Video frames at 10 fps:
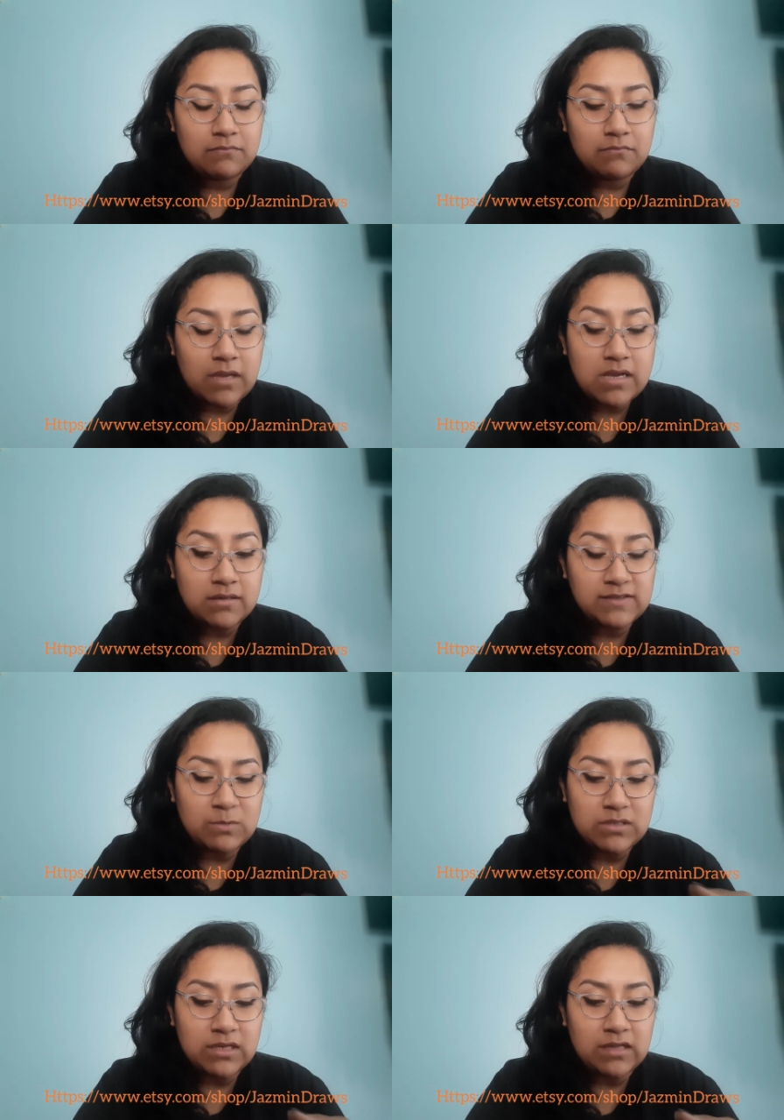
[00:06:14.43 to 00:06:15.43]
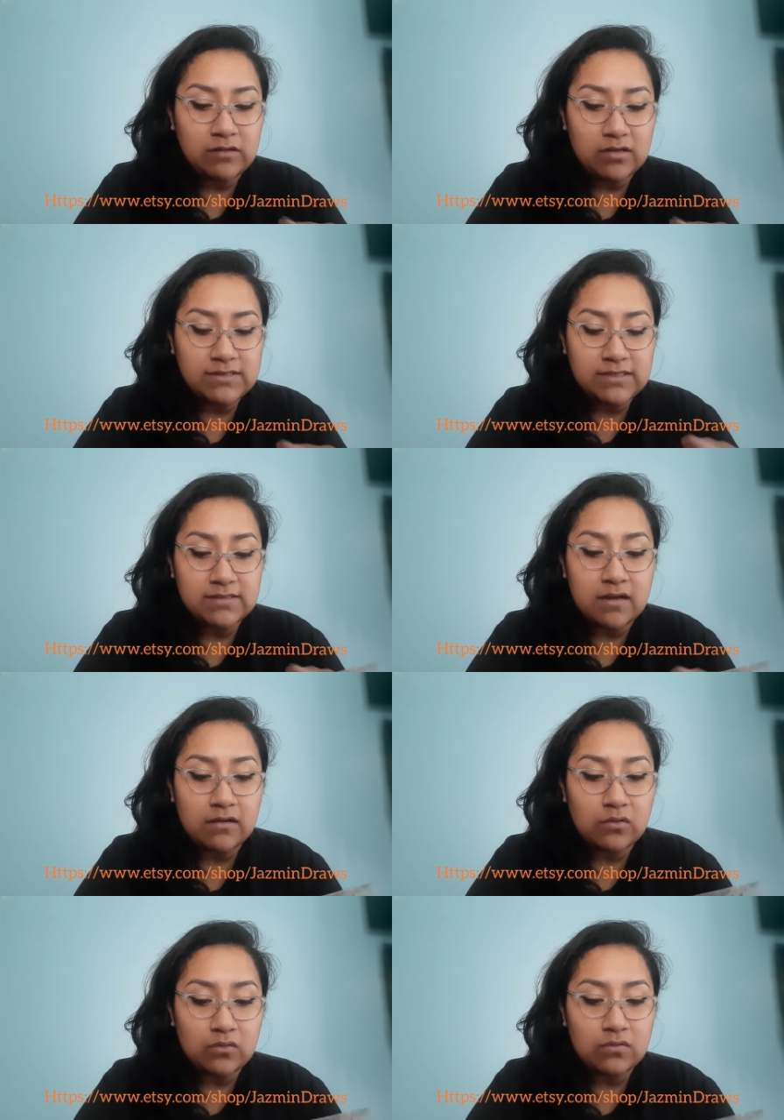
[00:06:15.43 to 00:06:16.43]
my husband, he lost his
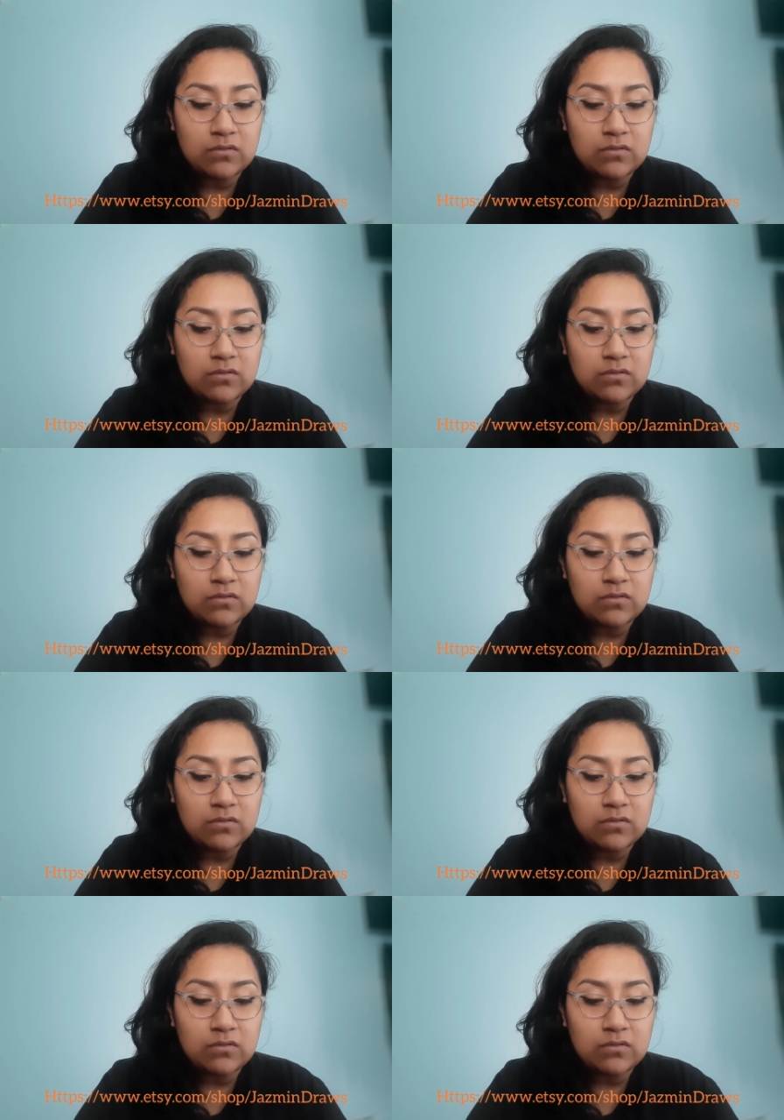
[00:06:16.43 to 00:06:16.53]
uncle,